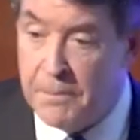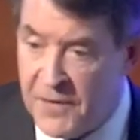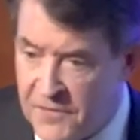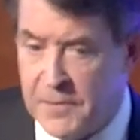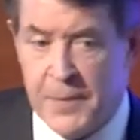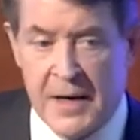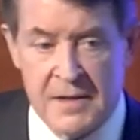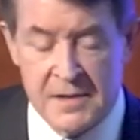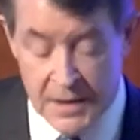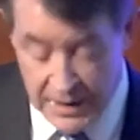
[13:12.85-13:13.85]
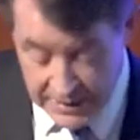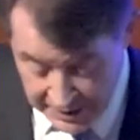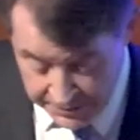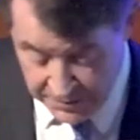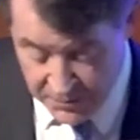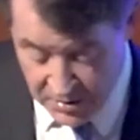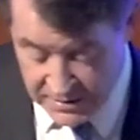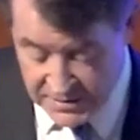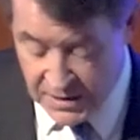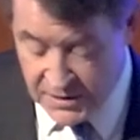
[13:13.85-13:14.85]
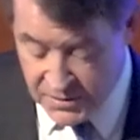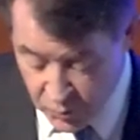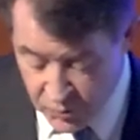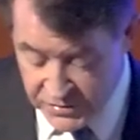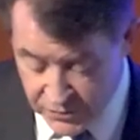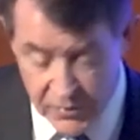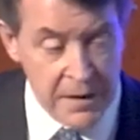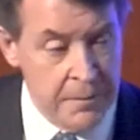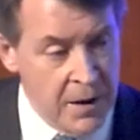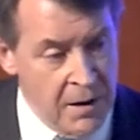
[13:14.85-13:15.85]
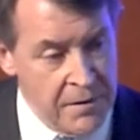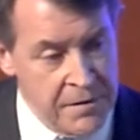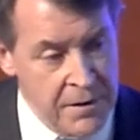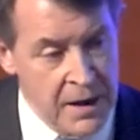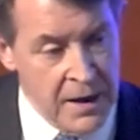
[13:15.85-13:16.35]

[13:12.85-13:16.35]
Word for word: pivot banks and capital markets towards a greener path.